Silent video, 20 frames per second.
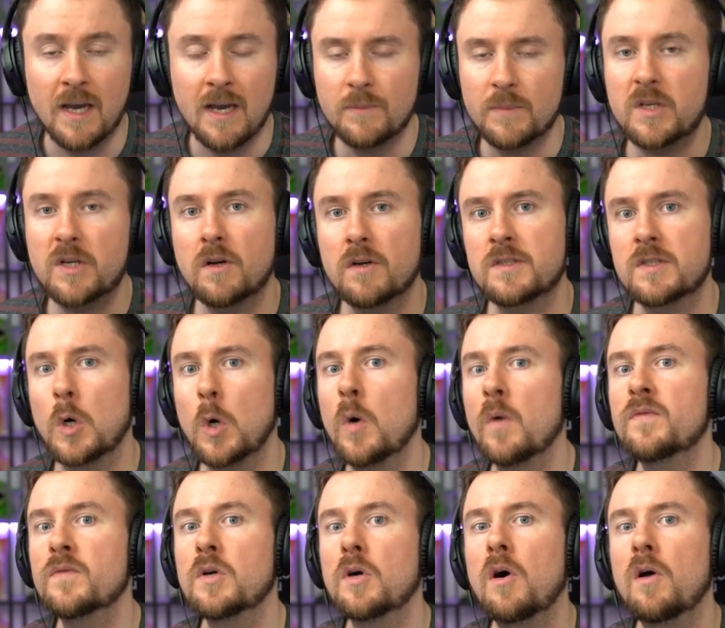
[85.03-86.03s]
because
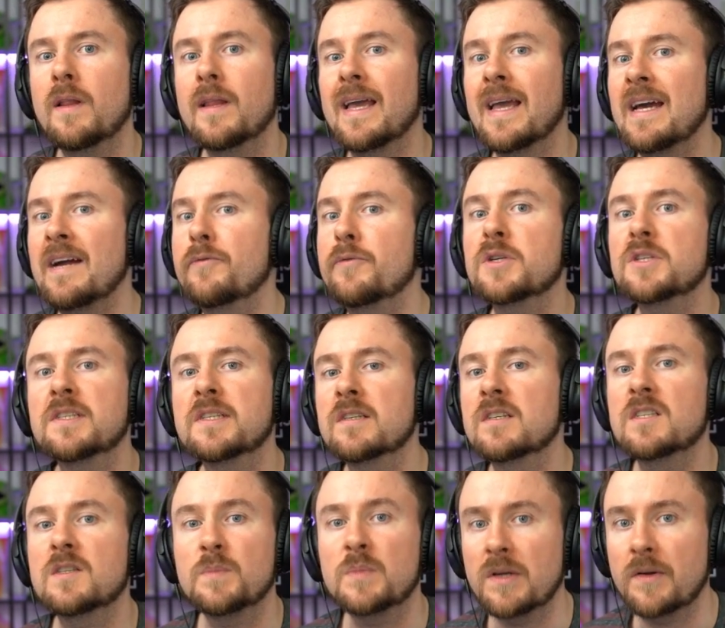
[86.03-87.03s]
overall every single
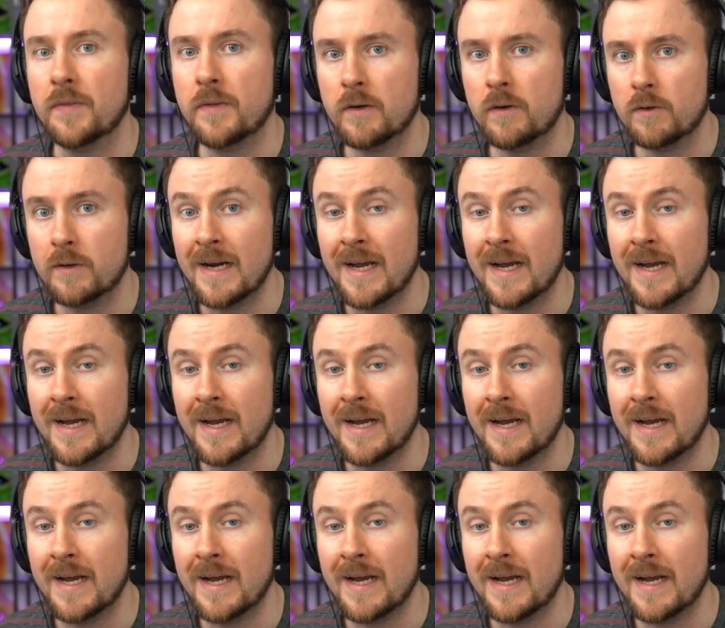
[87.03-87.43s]
spear thrower